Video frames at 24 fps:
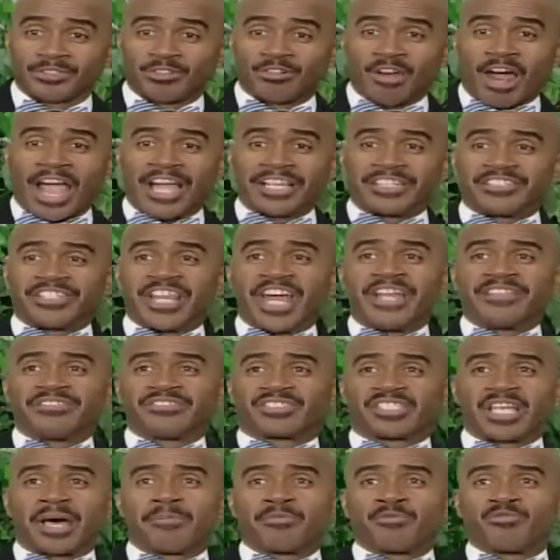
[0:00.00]
Right then,
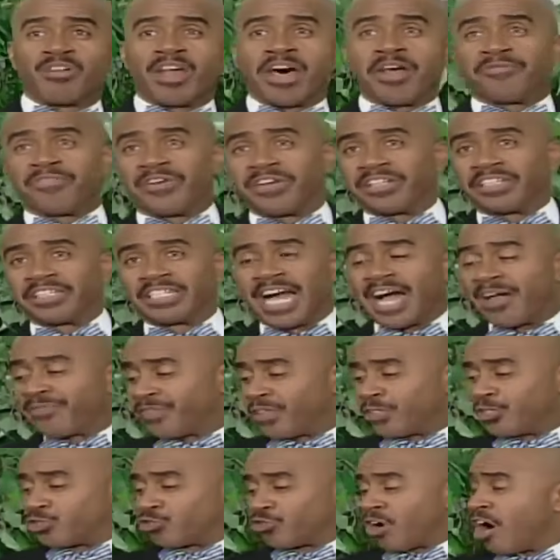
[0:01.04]
some reverend got
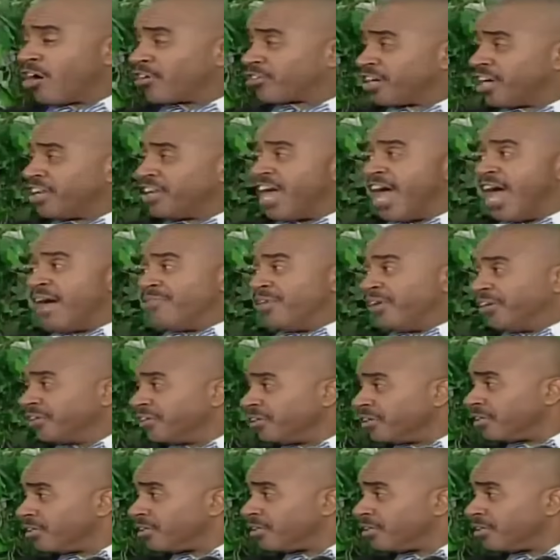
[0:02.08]
the drunk in heaven.